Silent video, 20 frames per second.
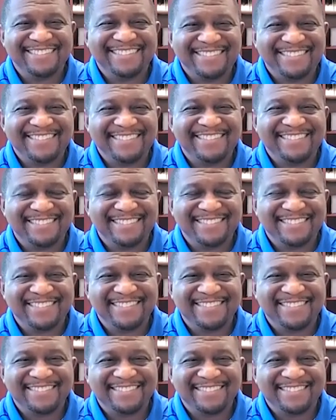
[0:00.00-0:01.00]

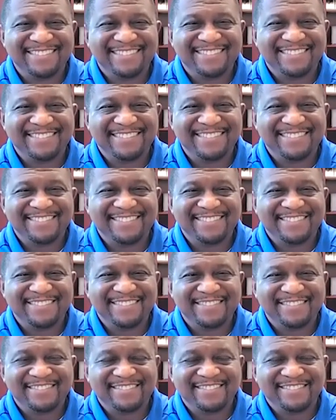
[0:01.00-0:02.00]

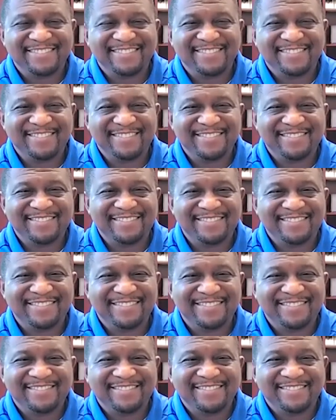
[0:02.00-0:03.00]

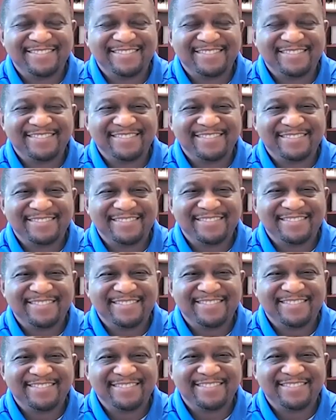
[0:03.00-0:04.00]

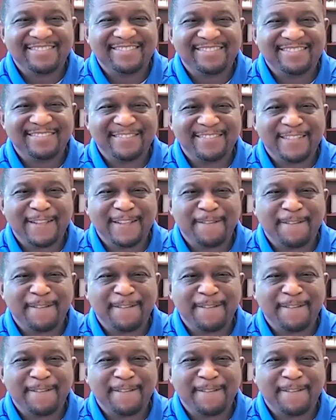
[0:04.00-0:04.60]
(not speaking)